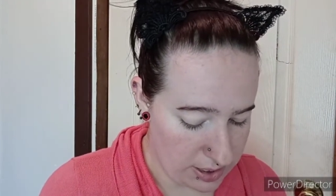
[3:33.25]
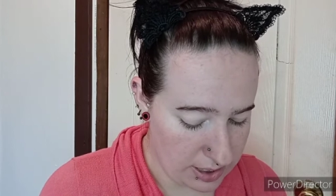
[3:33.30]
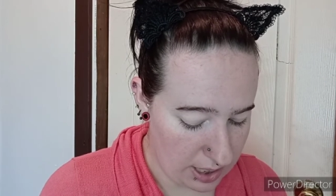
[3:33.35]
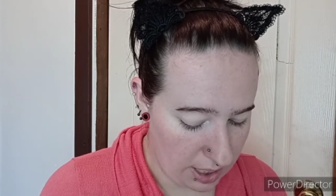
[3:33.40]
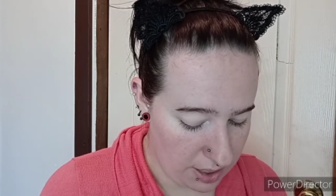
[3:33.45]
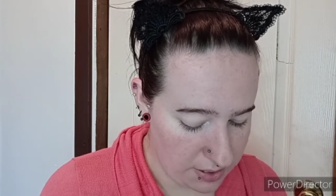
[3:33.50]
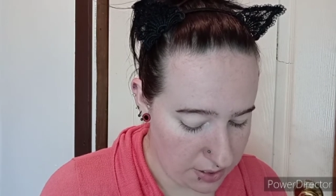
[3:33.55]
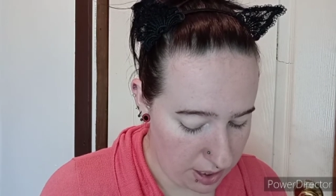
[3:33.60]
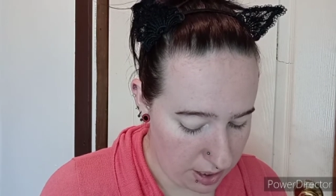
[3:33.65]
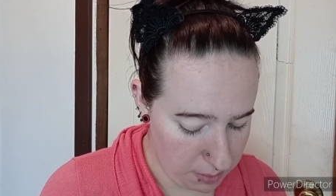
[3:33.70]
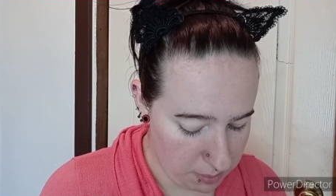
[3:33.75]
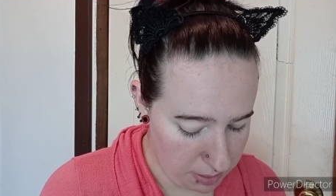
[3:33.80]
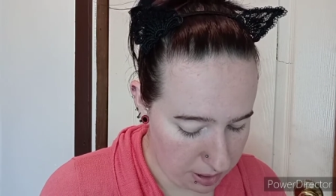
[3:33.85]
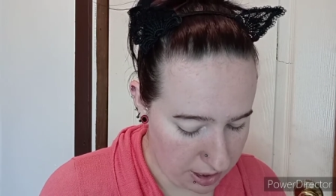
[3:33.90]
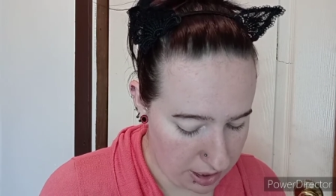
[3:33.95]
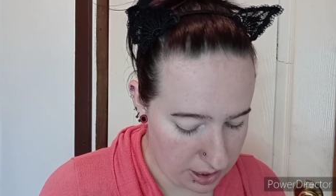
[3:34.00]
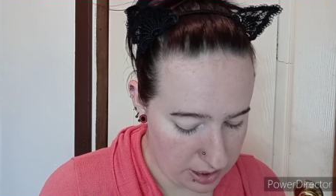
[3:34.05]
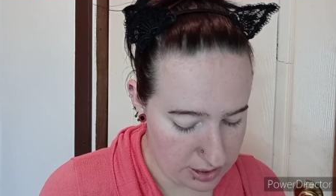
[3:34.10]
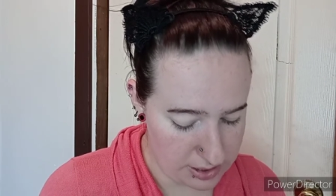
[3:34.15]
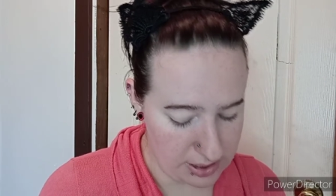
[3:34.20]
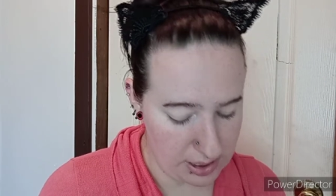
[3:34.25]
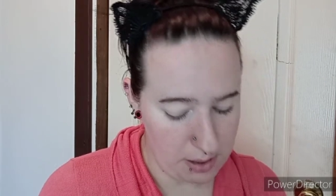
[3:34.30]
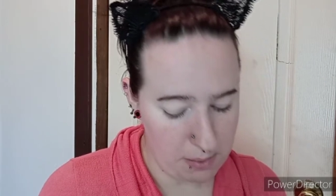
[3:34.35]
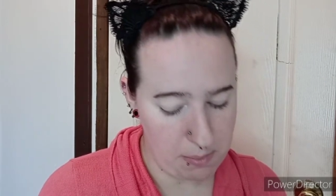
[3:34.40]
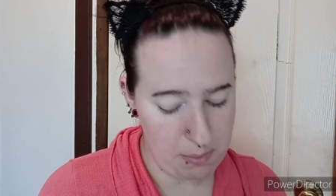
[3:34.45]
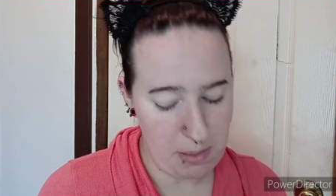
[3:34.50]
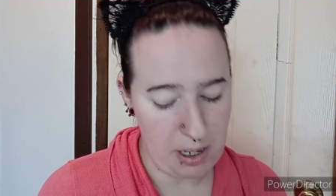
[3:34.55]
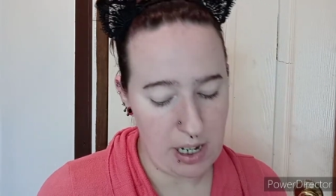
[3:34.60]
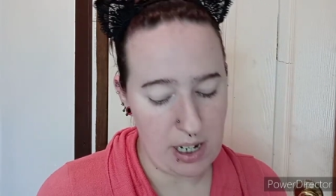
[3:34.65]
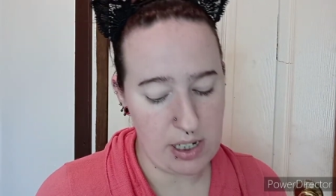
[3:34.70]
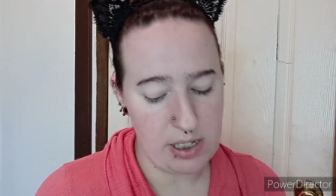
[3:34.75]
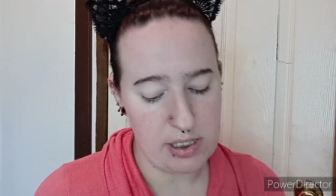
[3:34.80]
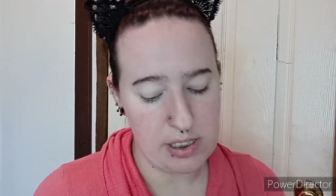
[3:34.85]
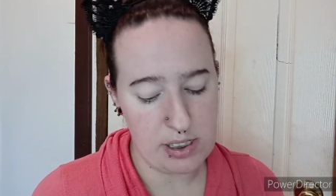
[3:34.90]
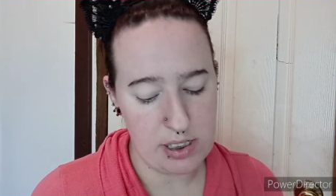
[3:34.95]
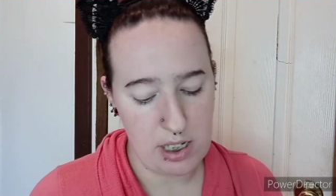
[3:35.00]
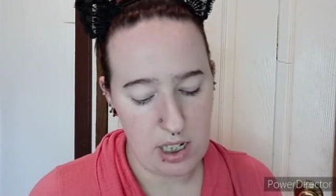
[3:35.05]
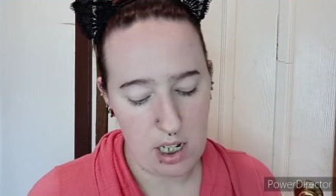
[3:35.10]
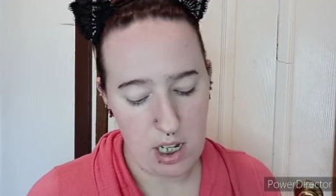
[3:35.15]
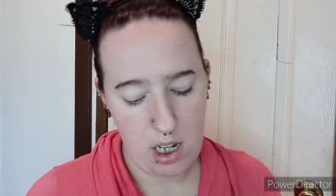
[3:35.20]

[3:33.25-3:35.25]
I think because it makes